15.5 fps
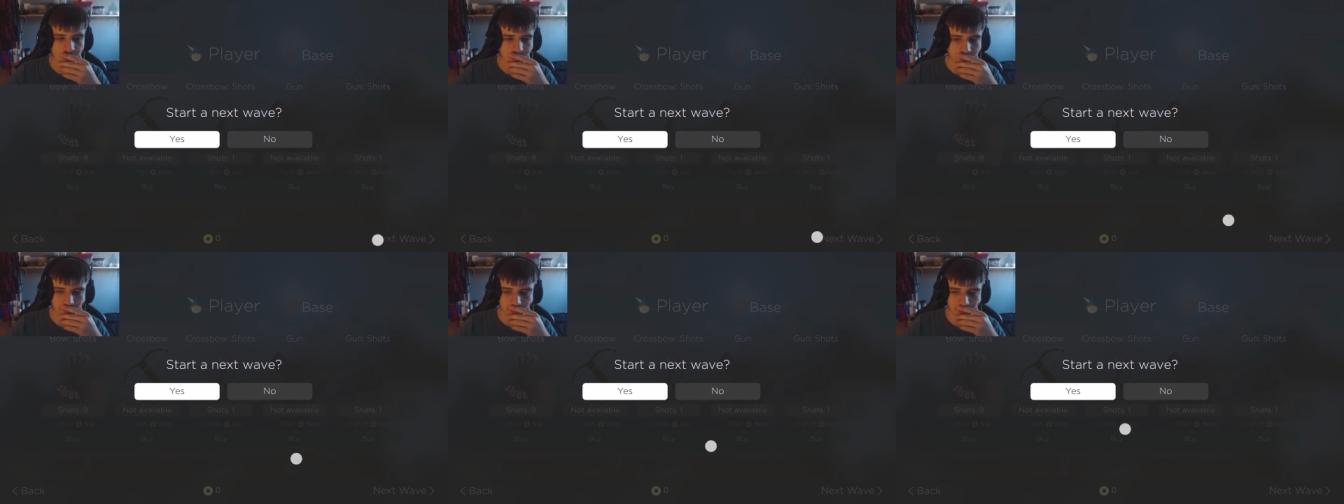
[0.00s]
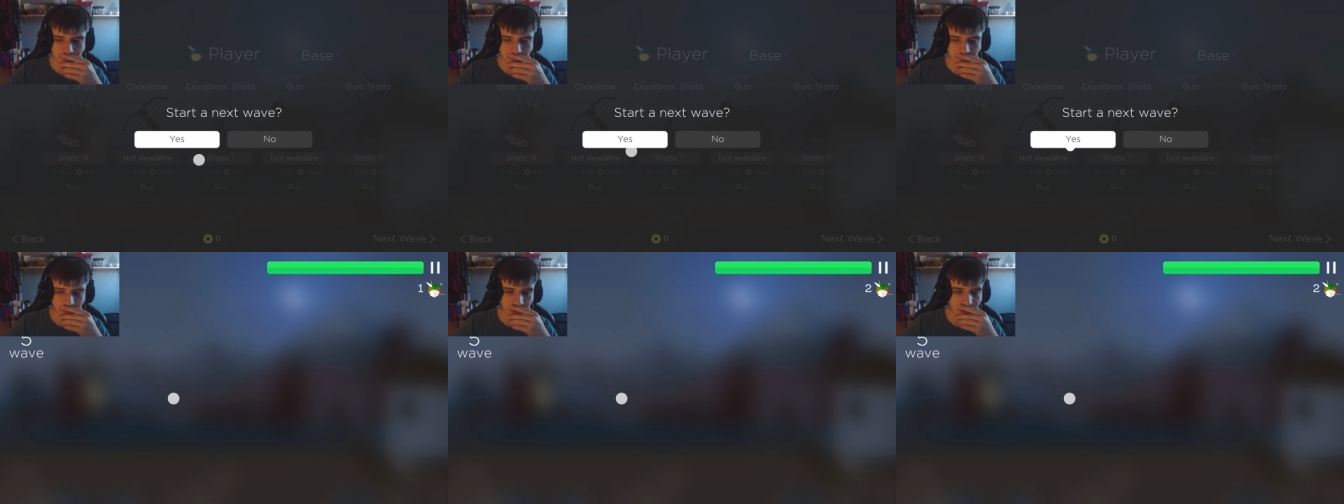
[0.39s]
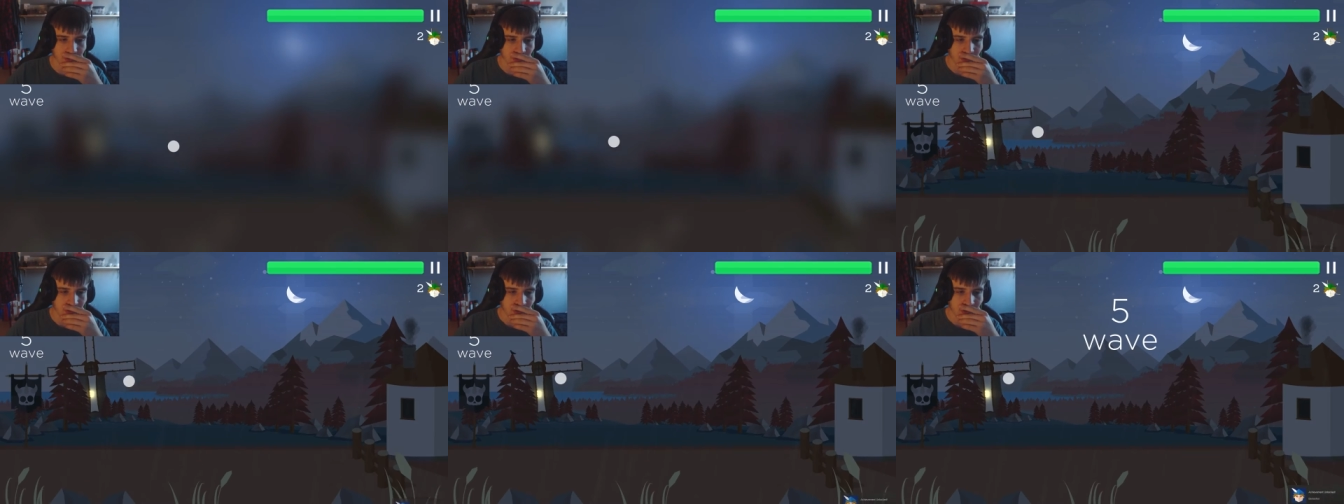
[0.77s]
and then we can just be like...
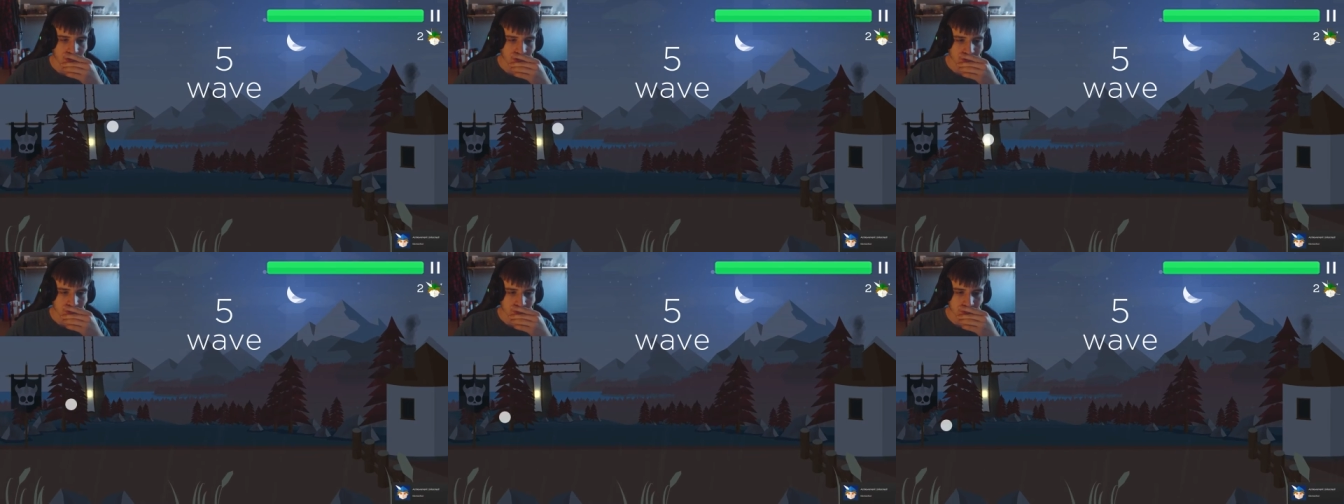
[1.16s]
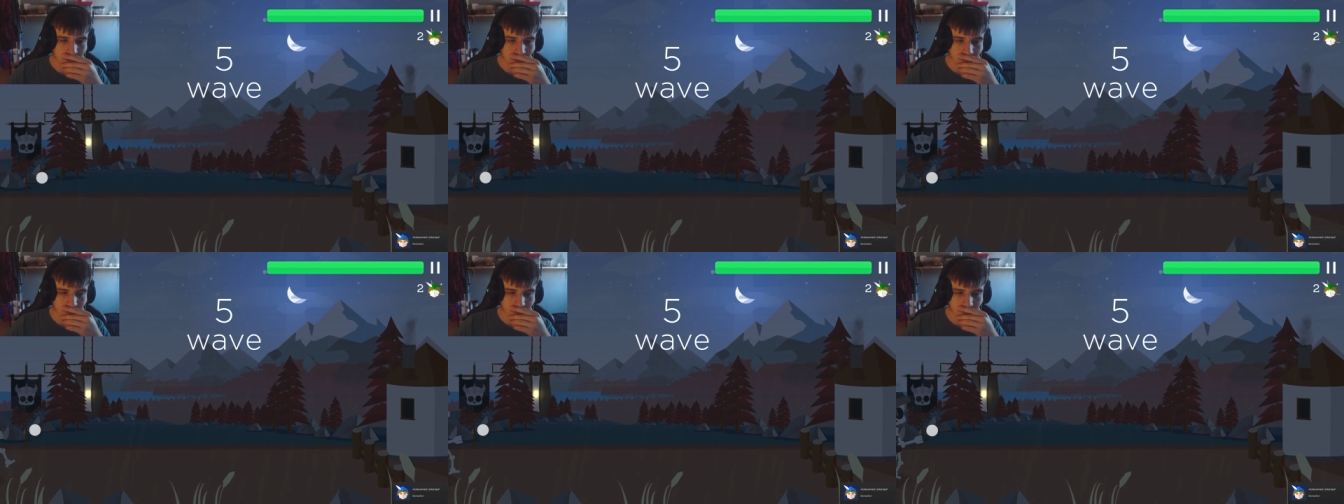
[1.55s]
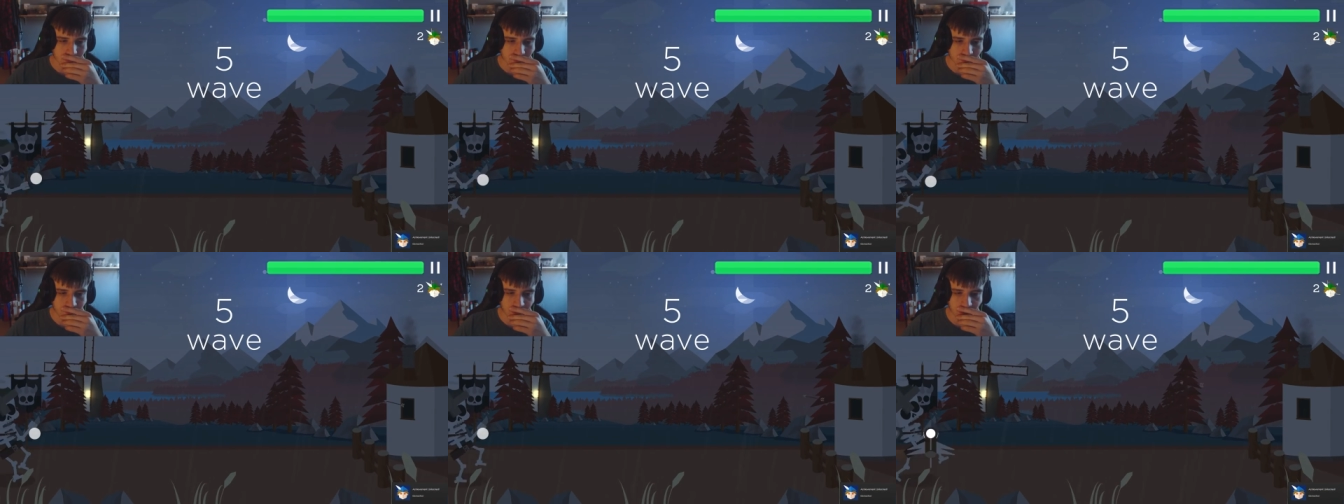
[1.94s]

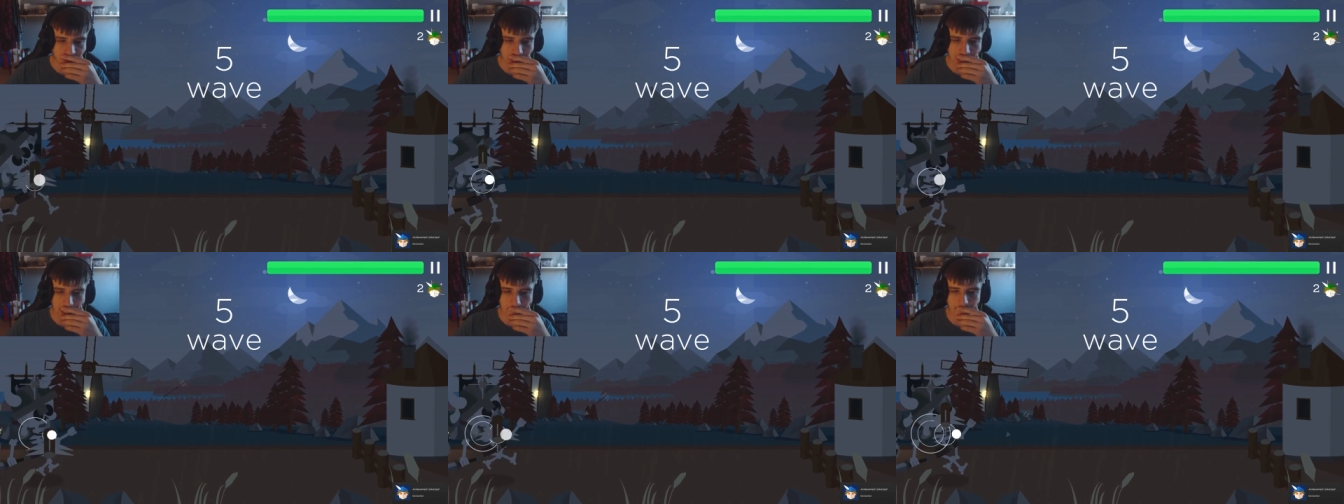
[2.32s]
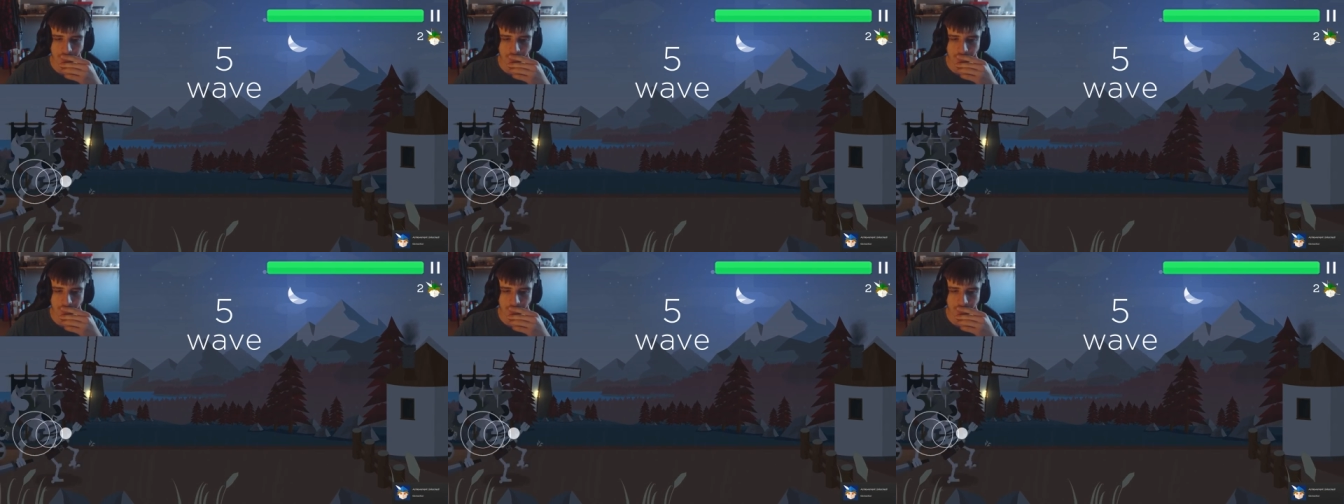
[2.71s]
Fucking